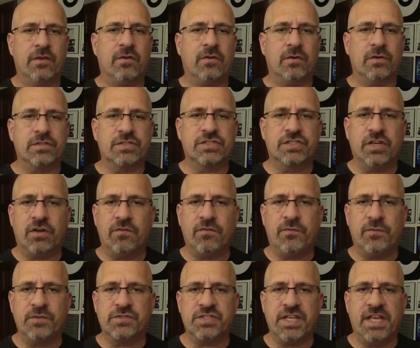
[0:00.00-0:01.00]
car
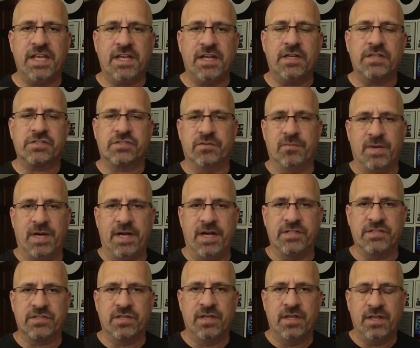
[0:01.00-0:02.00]
itself was a
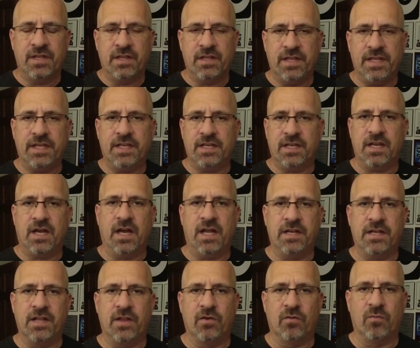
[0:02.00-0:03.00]
customized Lincoln
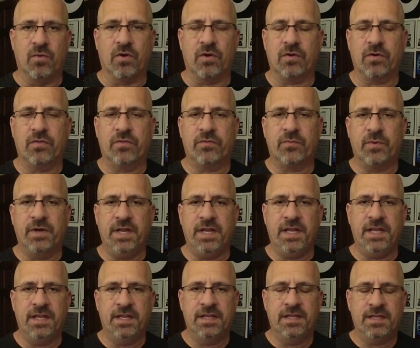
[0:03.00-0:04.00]
Continental Mark
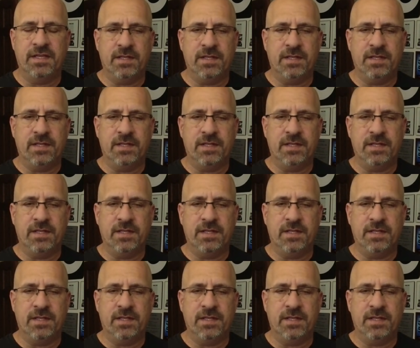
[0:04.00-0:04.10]
III.